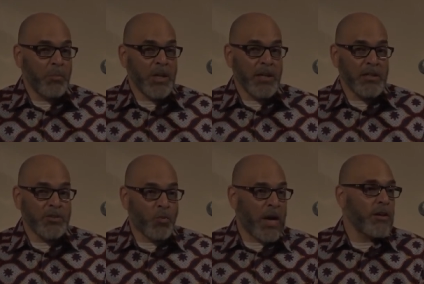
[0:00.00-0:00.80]

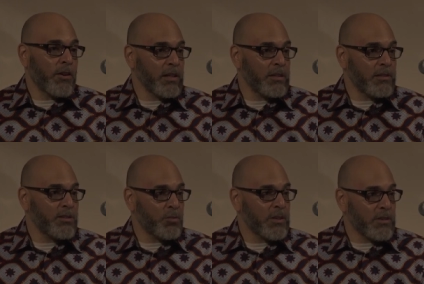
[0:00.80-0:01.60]
because white
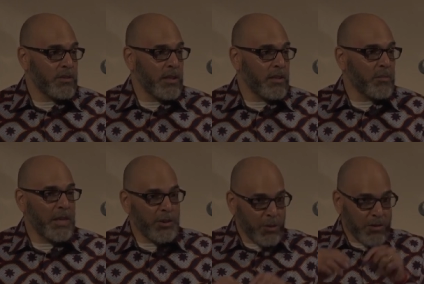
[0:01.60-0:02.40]
audiences want to see them.
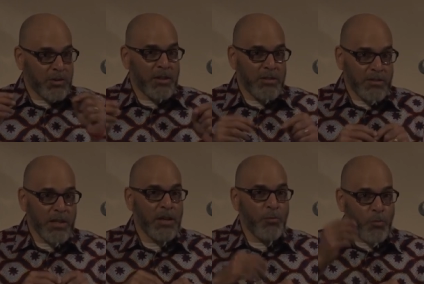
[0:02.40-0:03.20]
And then you can start to
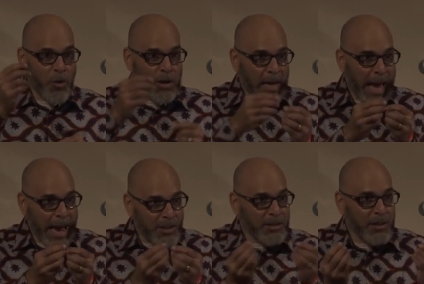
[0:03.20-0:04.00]
see what
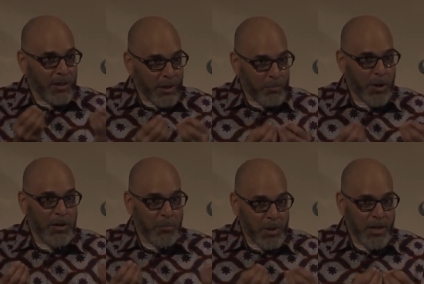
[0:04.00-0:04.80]
actually
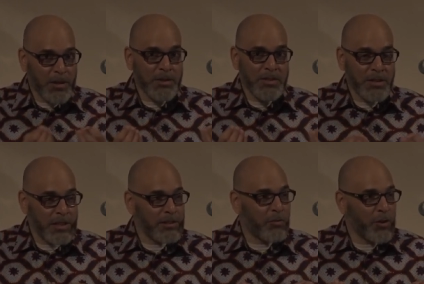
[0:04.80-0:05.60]
ap- appears in
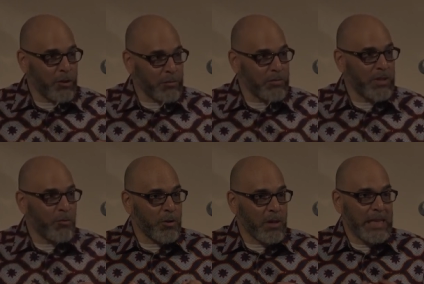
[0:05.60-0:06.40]
these films
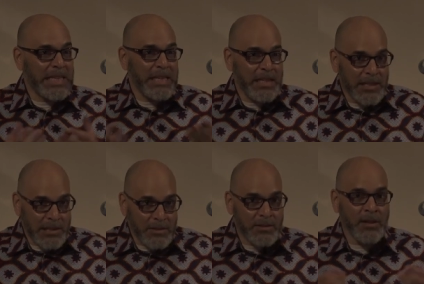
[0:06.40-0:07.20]
that would
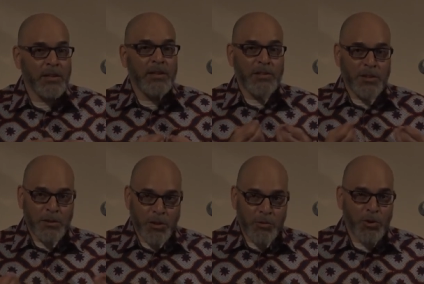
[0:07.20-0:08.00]
ease the
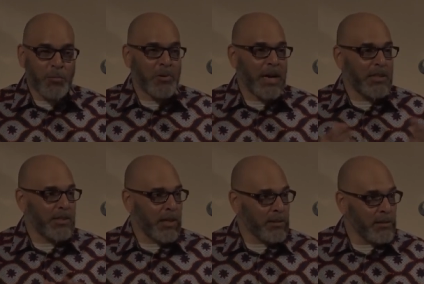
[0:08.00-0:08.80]
colonial
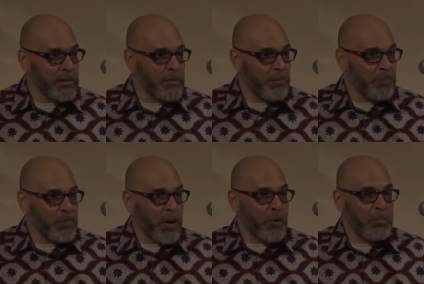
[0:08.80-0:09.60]
project,
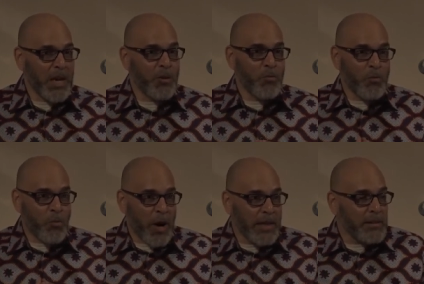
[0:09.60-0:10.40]
that would make
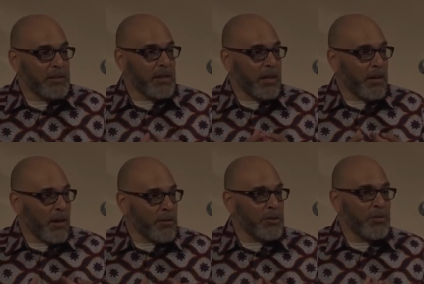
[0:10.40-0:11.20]
whites and
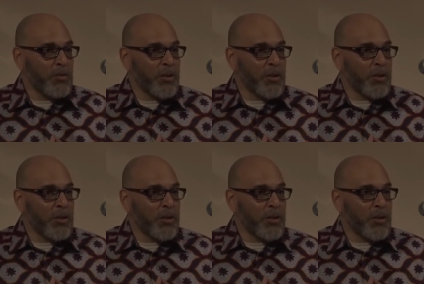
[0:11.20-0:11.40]
others